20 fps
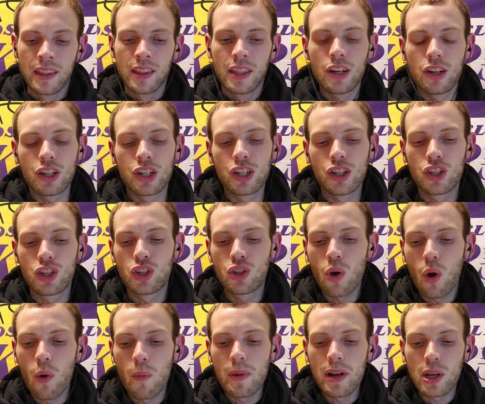there's just
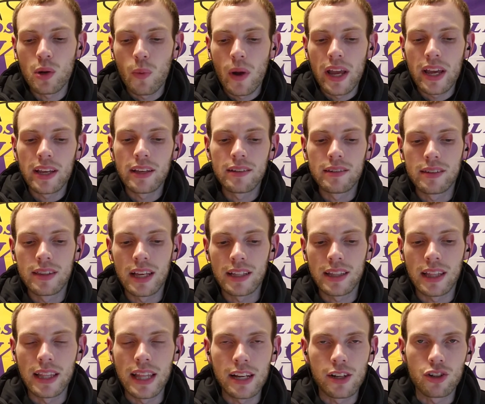so many ways
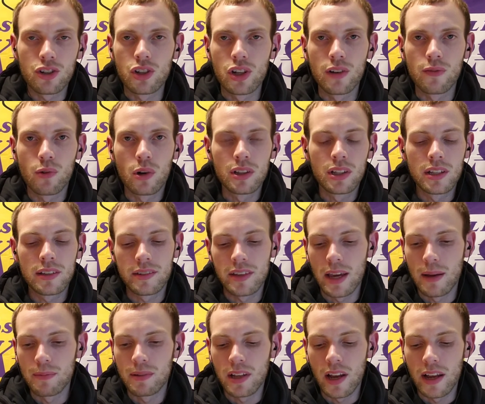that the Lakers could have won this
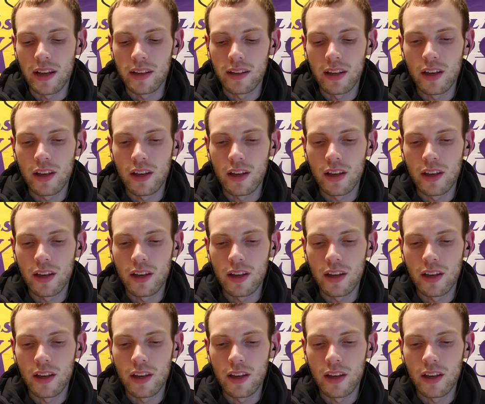game tonight.